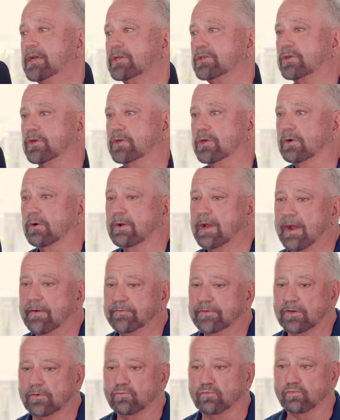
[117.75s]
So you don't
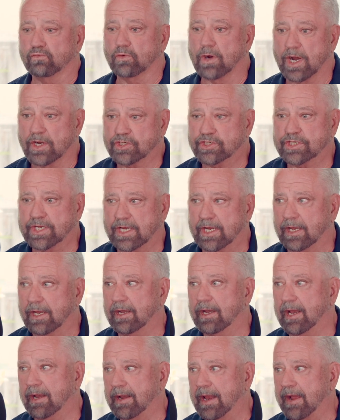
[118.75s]
have to rush
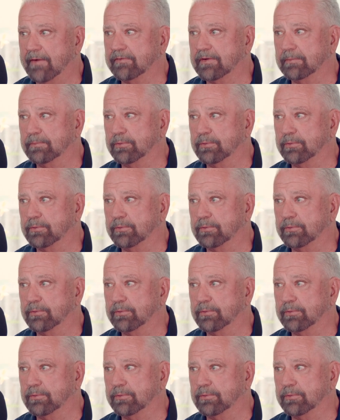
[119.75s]
in and have